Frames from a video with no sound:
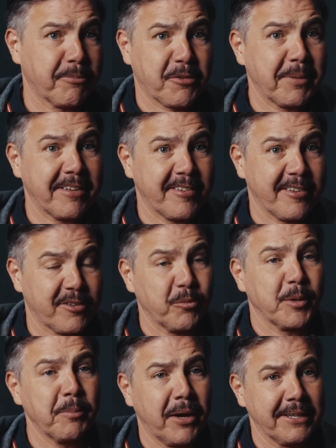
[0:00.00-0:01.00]
species that
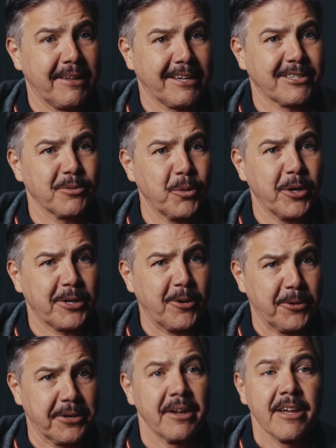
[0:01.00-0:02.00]
we might like to work
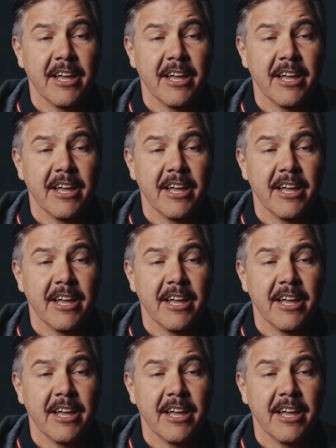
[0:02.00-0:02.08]
on.